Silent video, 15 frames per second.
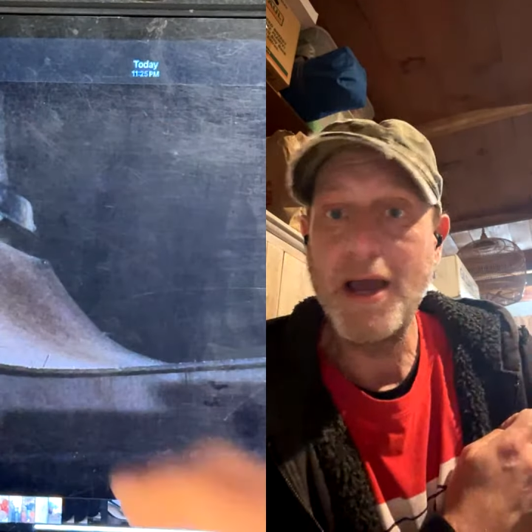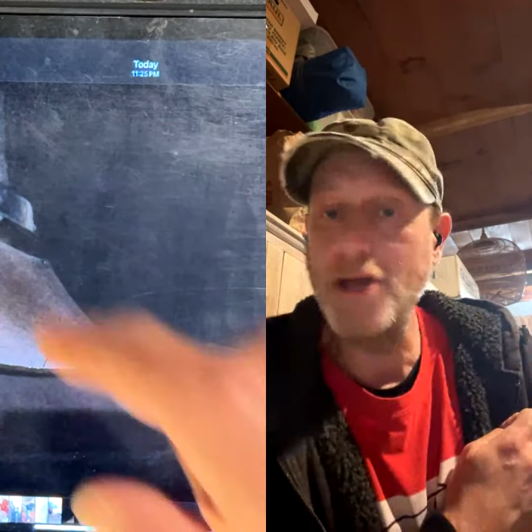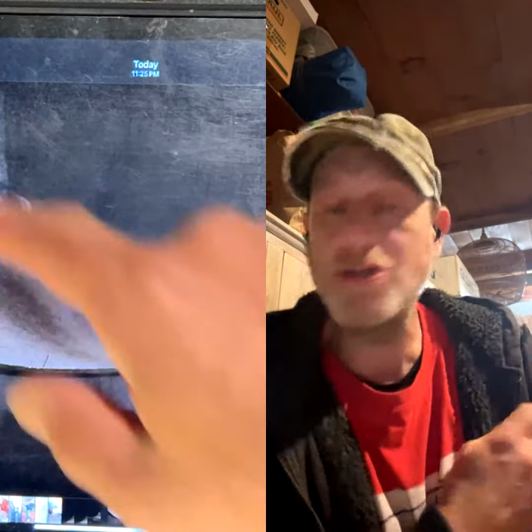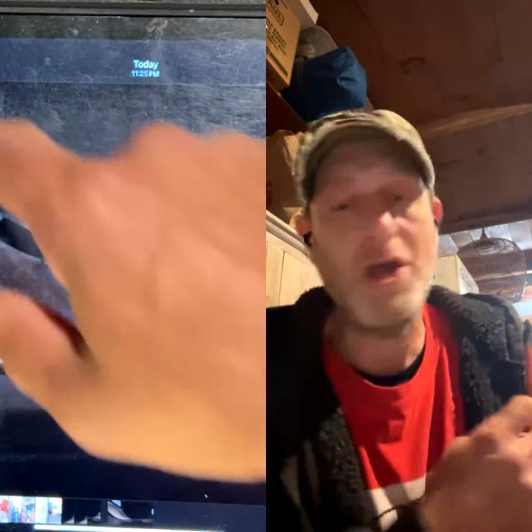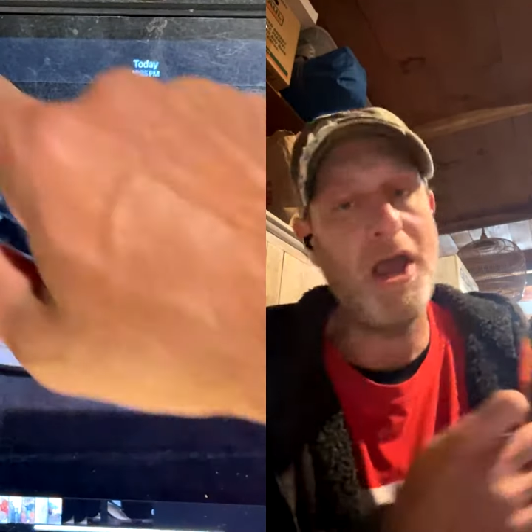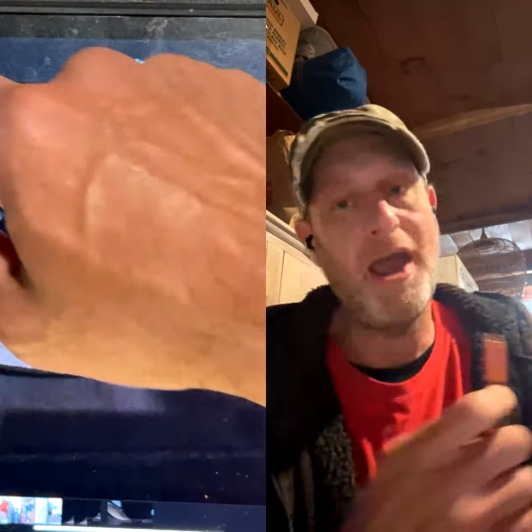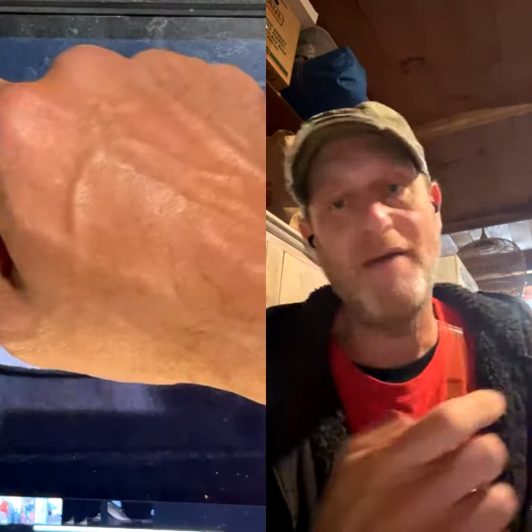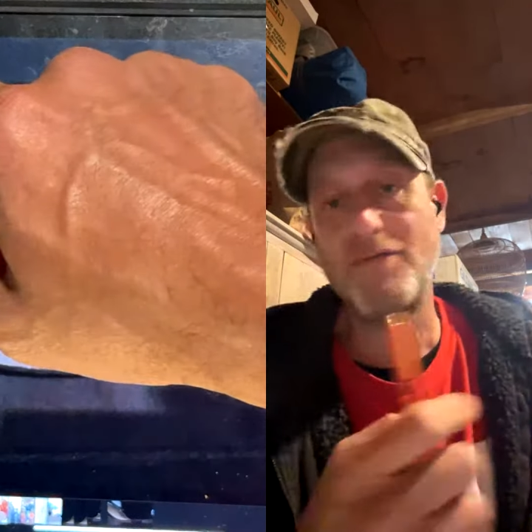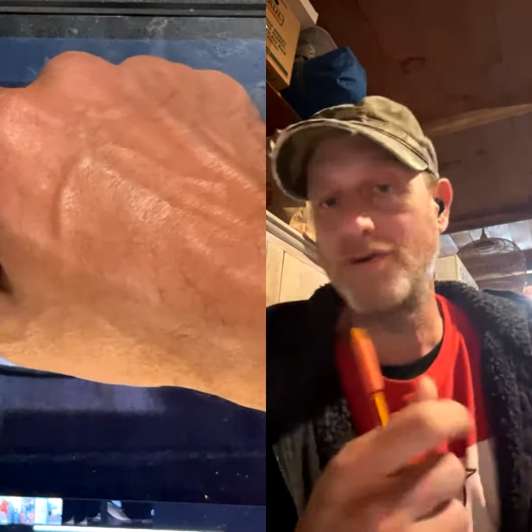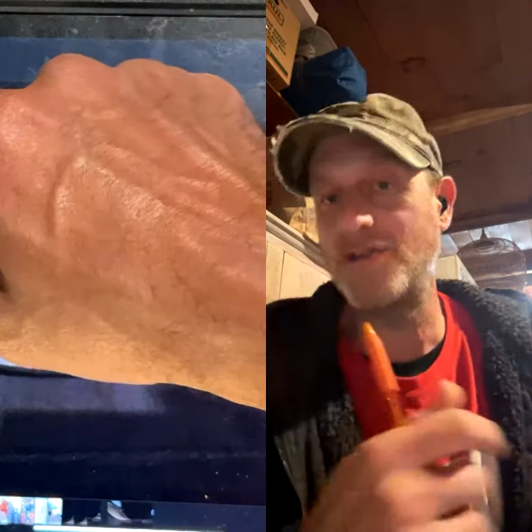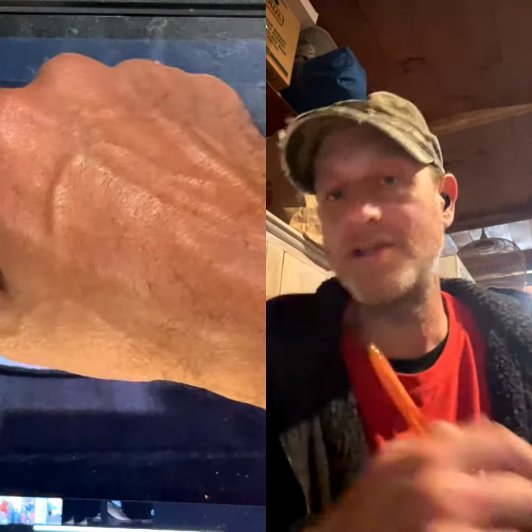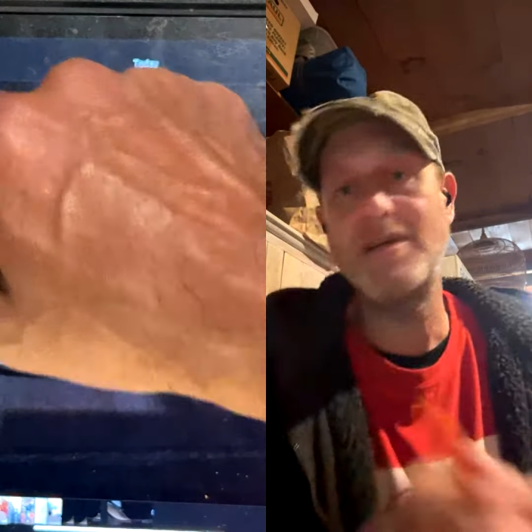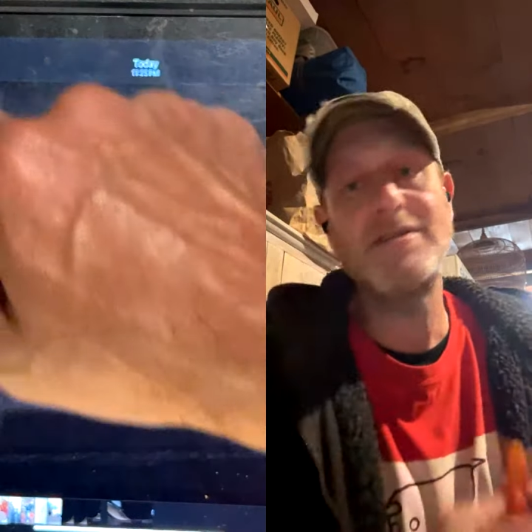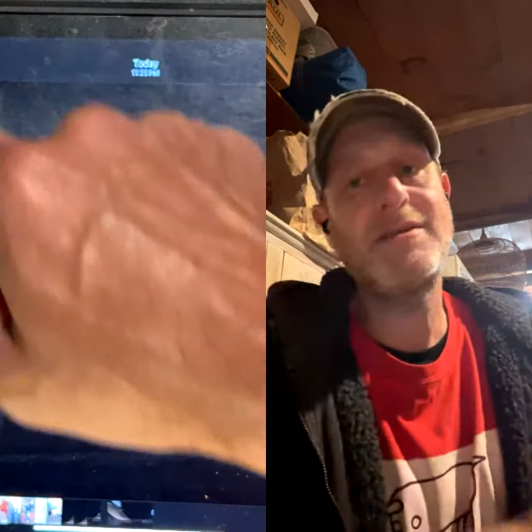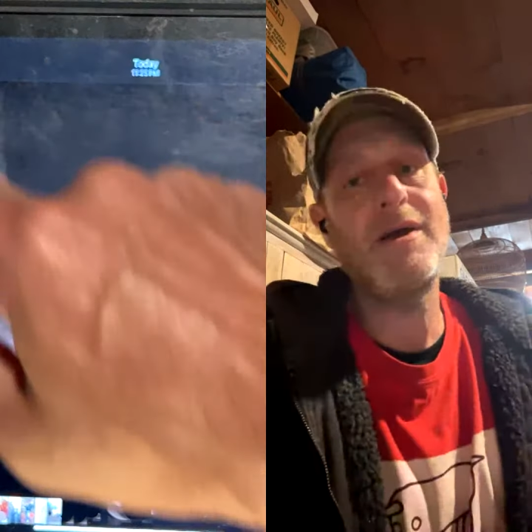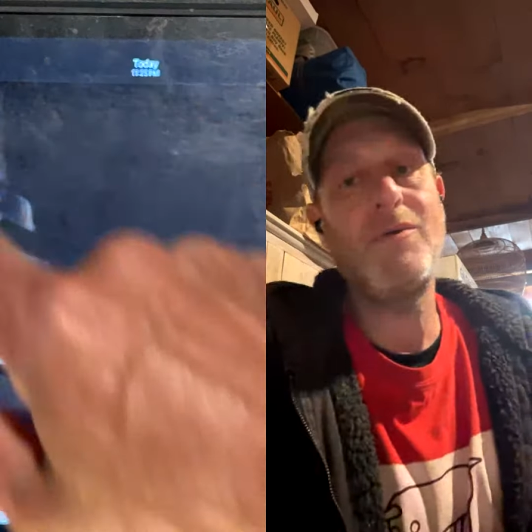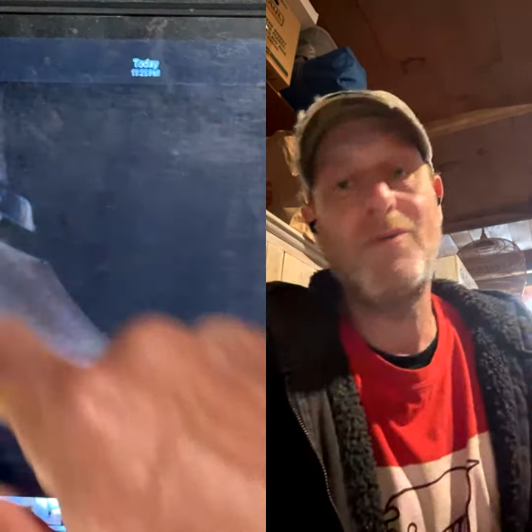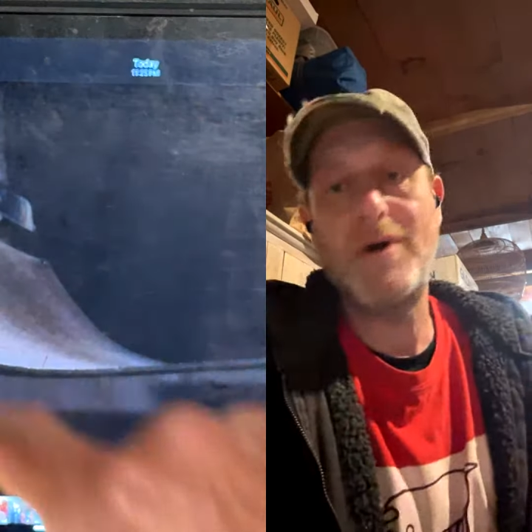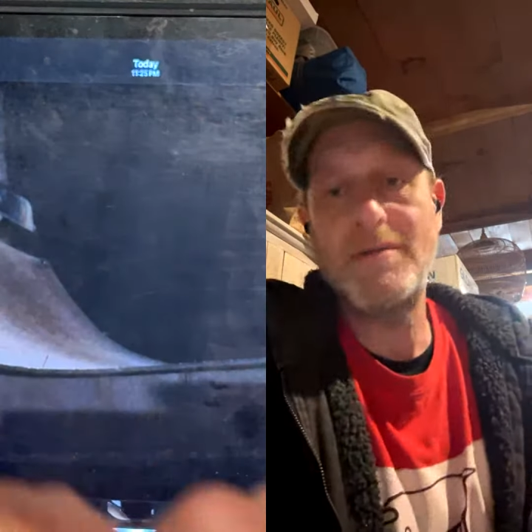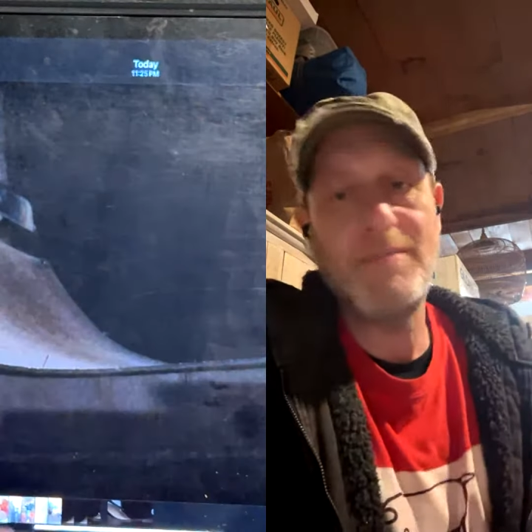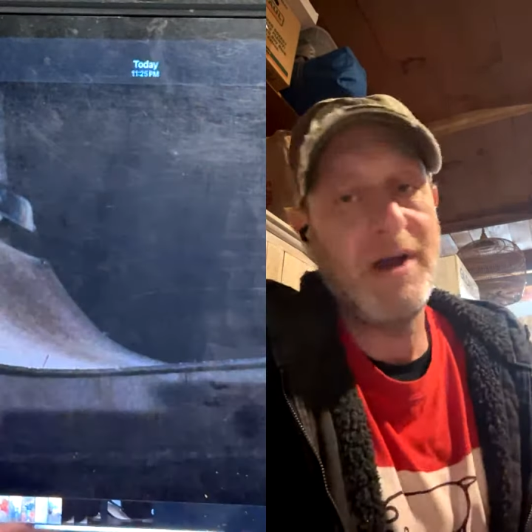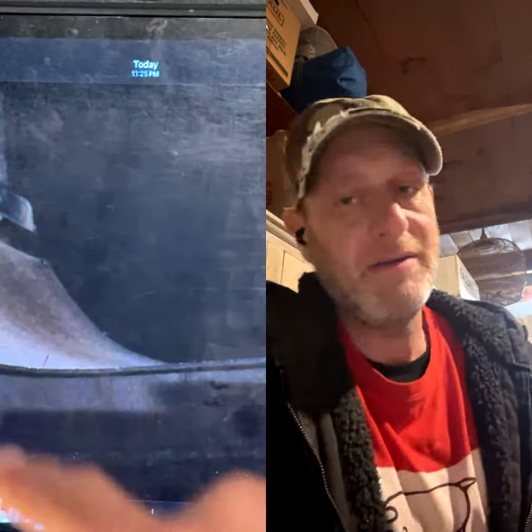It's ever since I
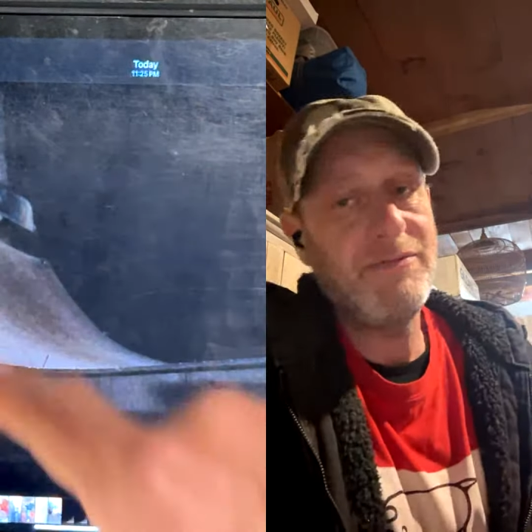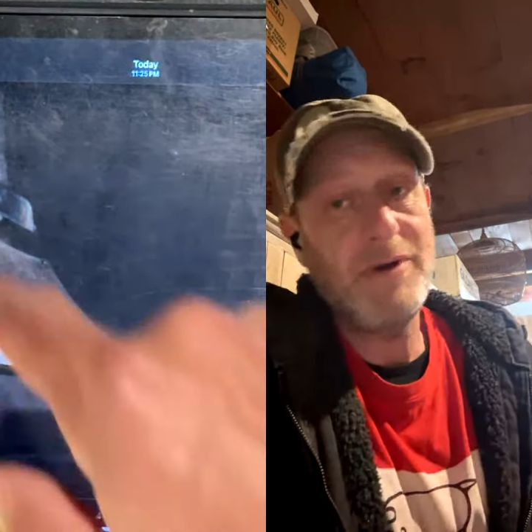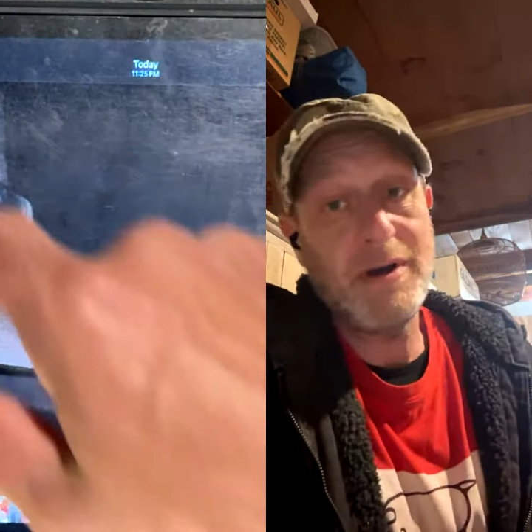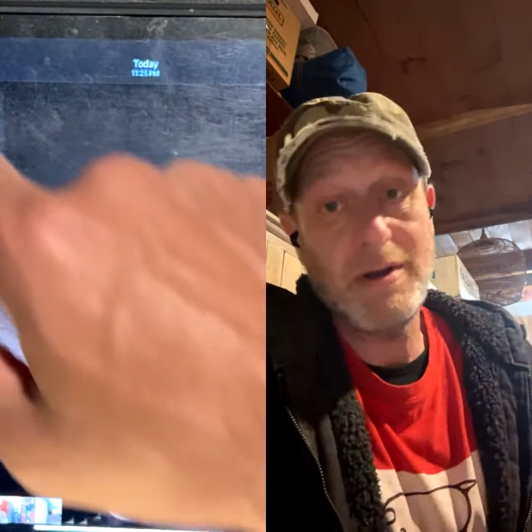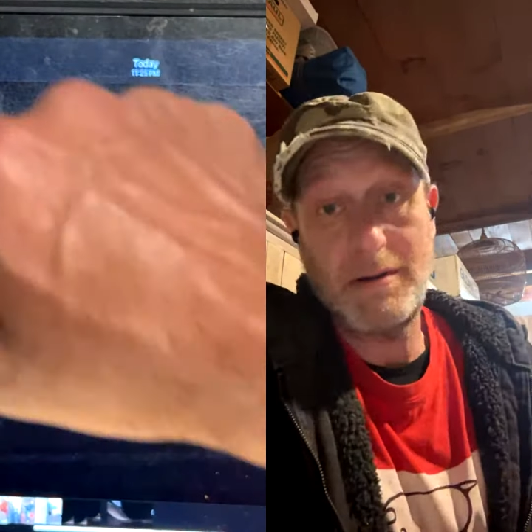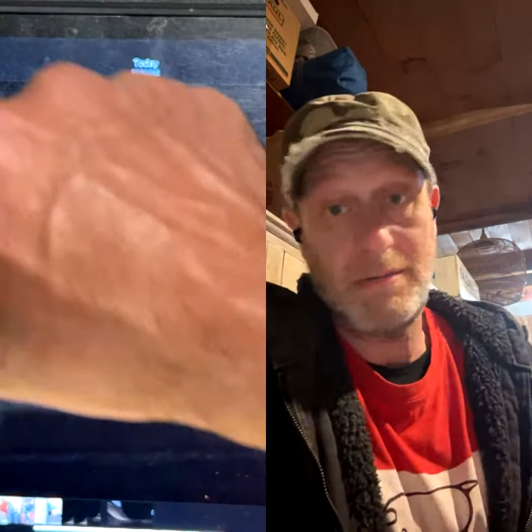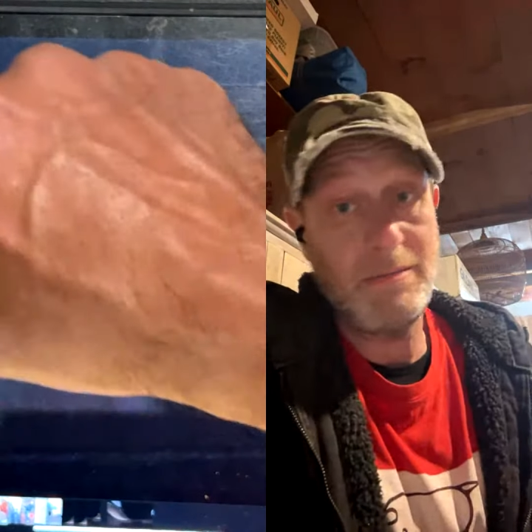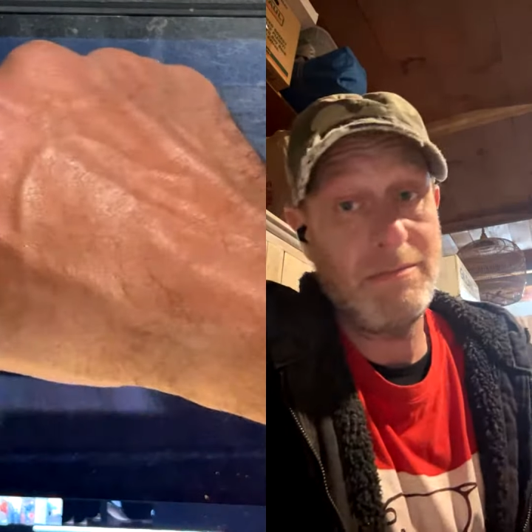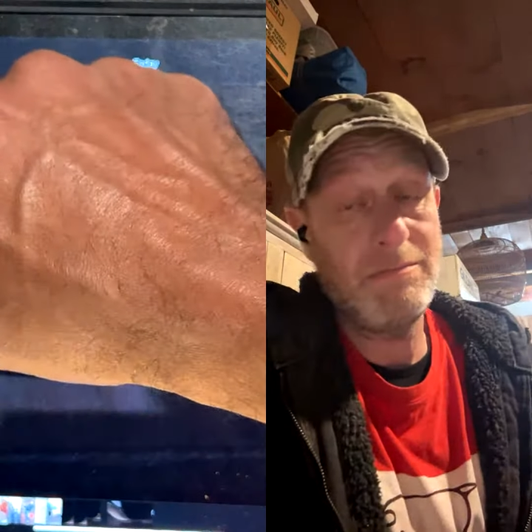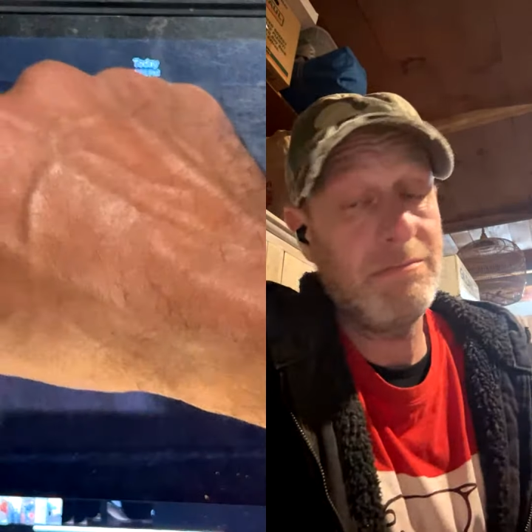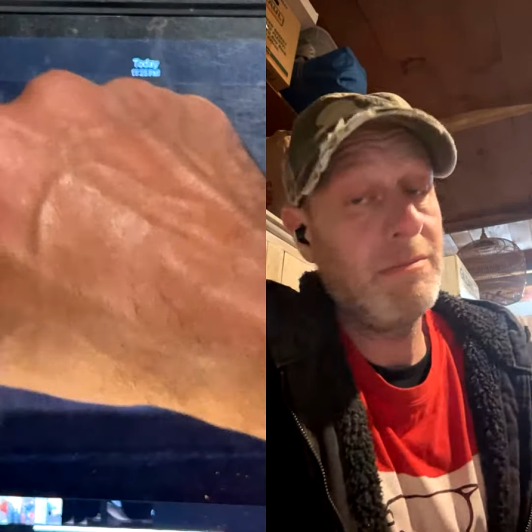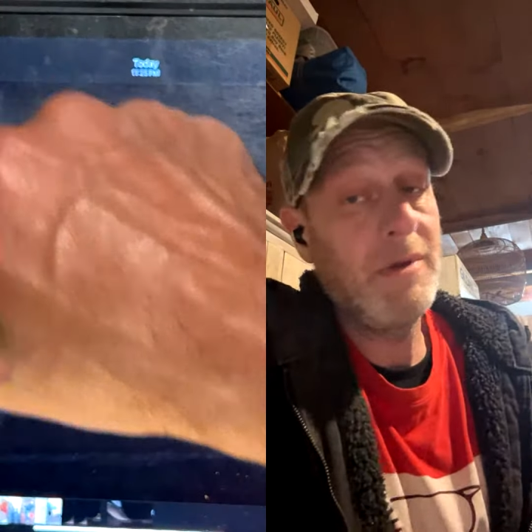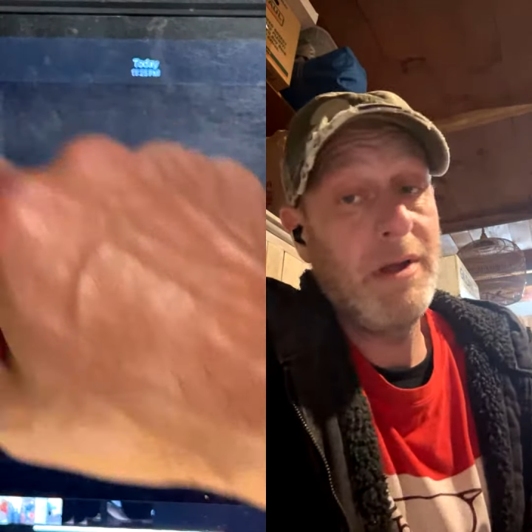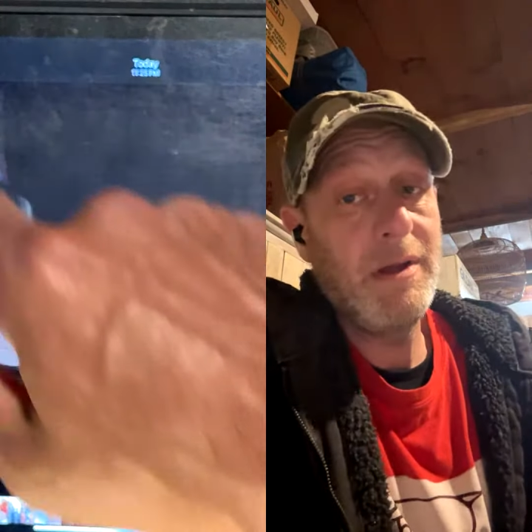won my fucking